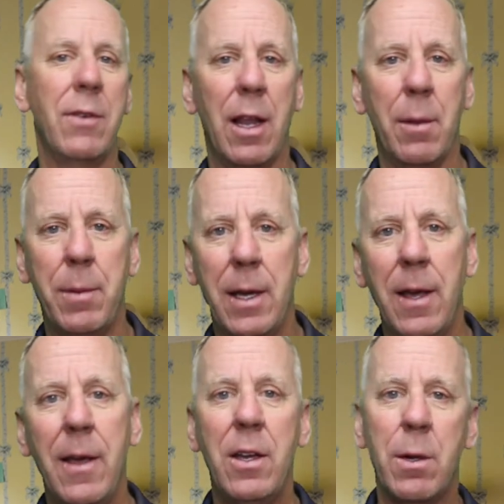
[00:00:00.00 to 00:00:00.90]

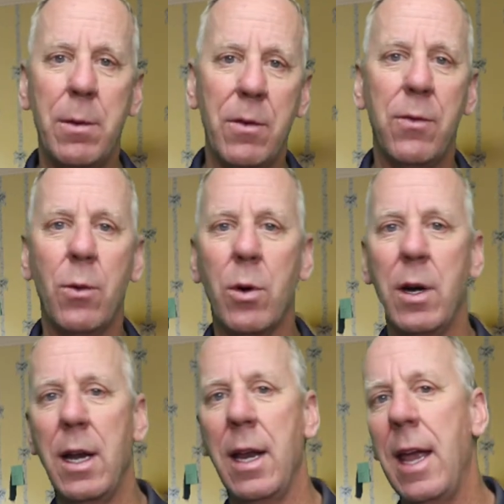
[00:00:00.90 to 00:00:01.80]
developing your
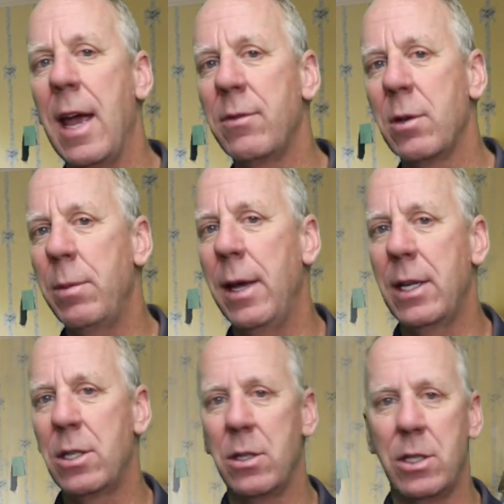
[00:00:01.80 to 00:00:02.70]
before and after
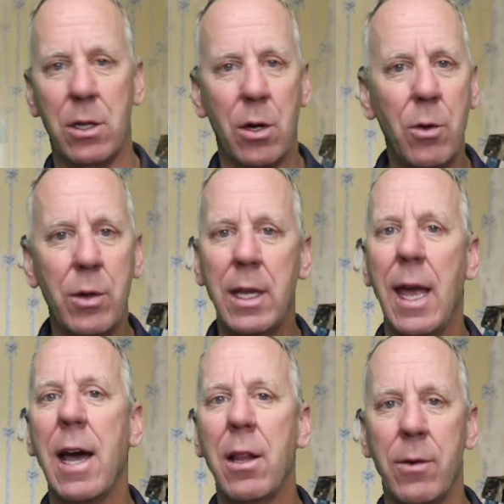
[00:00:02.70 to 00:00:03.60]
pictures, your own
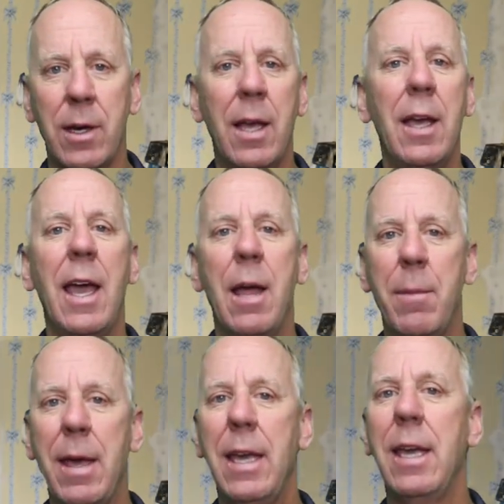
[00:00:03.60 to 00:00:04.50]
gallery,
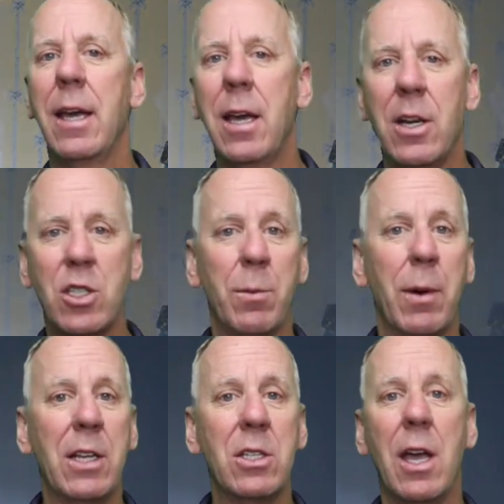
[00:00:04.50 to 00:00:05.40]
and making it custom.
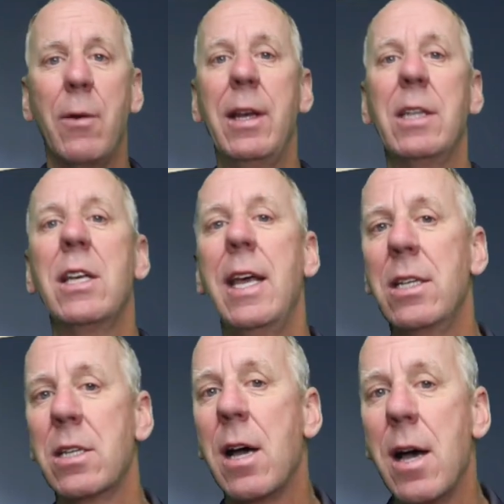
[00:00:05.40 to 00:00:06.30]
But it's going to
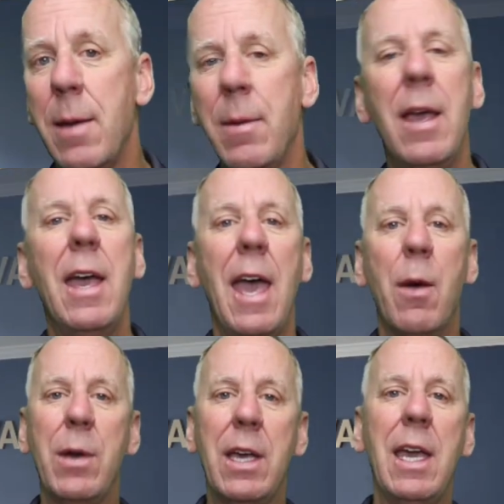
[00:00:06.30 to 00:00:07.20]
take time,
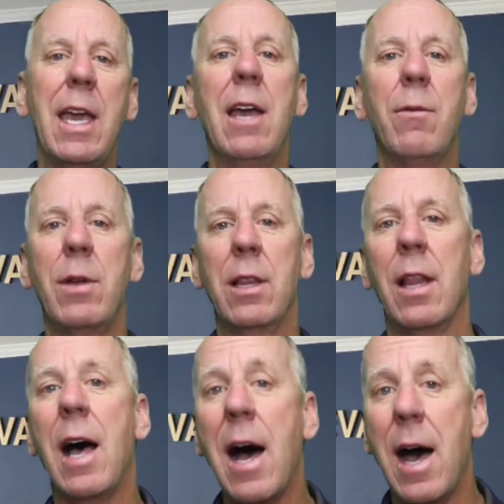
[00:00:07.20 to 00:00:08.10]
and we can't
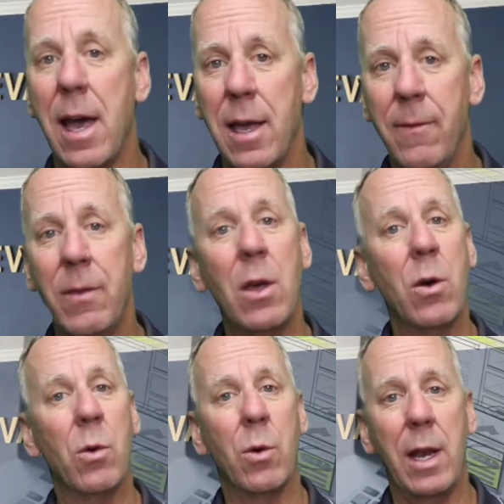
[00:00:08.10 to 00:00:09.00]
rely
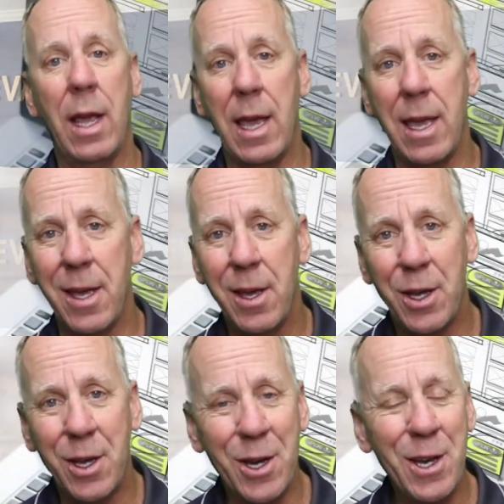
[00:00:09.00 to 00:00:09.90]
on a
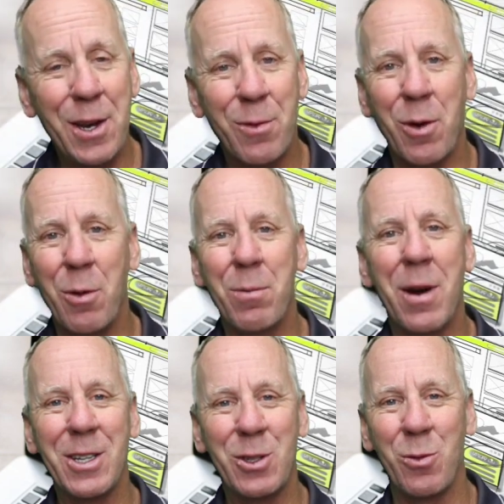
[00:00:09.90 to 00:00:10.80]
good,
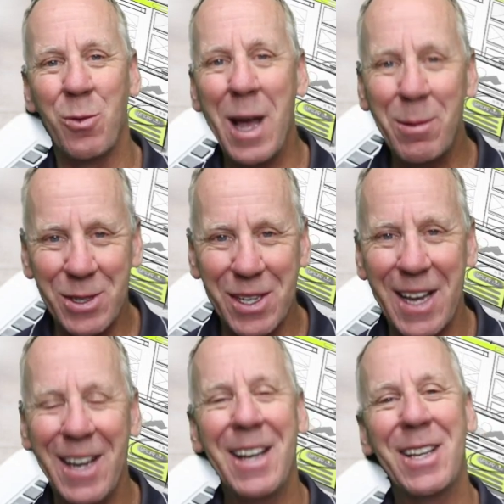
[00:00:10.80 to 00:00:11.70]
robust
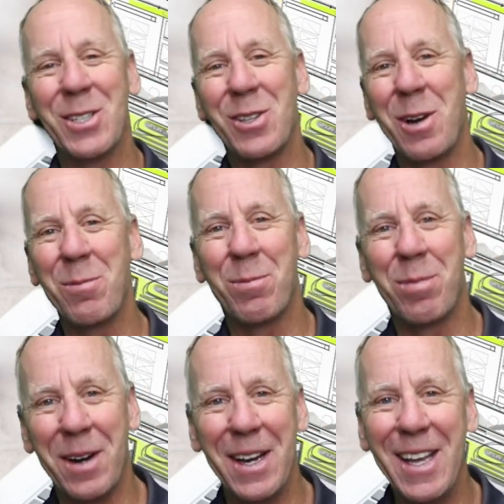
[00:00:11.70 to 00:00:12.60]
website to start
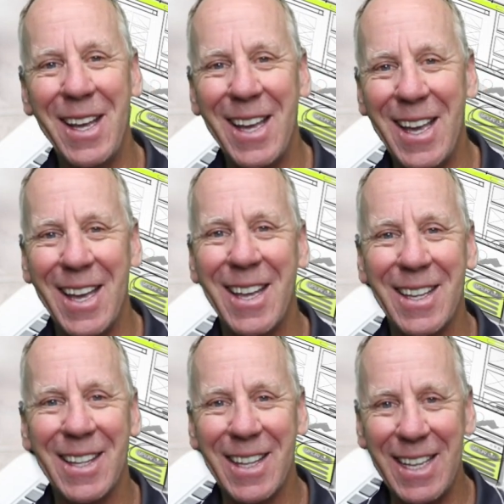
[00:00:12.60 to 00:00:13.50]
bringing
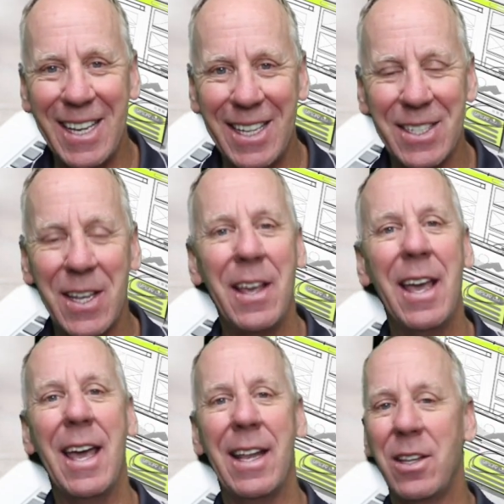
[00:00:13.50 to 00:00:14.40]
in leads.
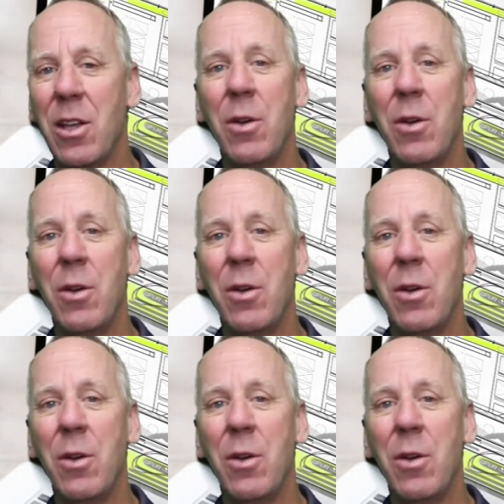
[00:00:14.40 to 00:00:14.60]
And